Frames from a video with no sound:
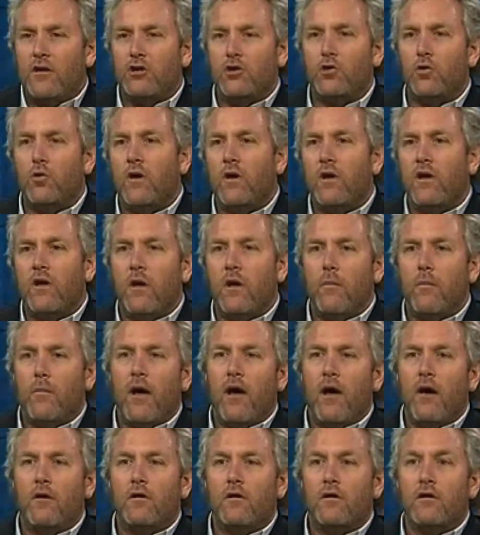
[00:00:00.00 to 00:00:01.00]
enjoy
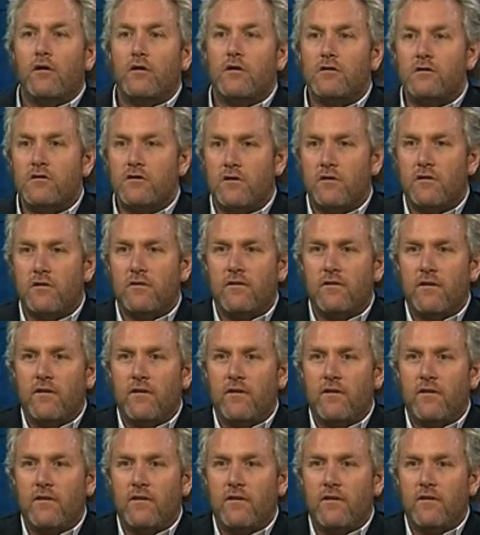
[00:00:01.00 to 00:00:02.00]
about
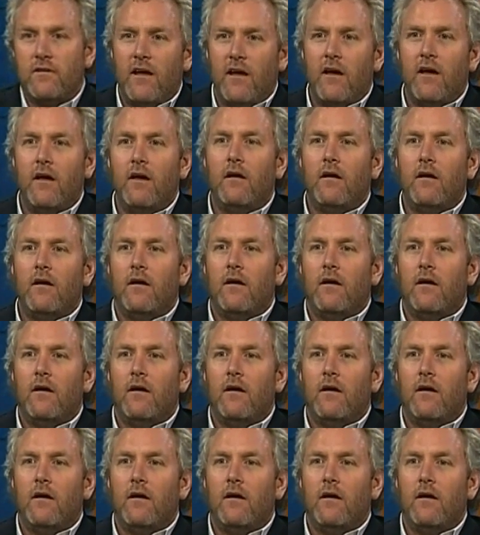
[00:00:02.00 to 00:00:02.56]
conservative media.